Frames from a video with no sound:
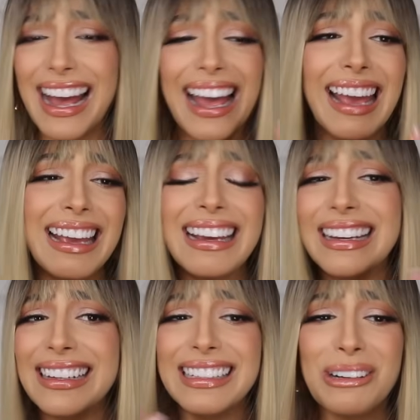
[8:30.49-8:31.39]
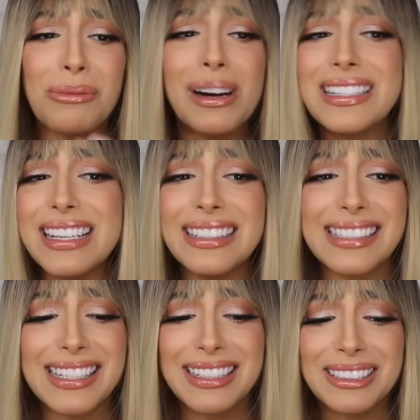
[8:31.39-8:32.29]
I
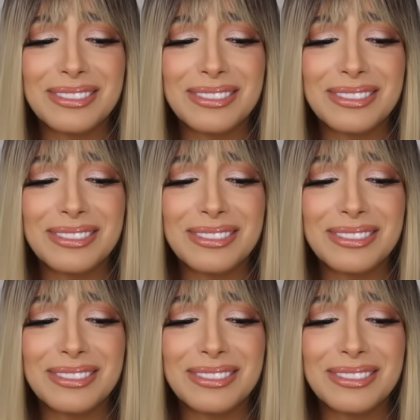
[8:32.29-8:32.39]
wasn't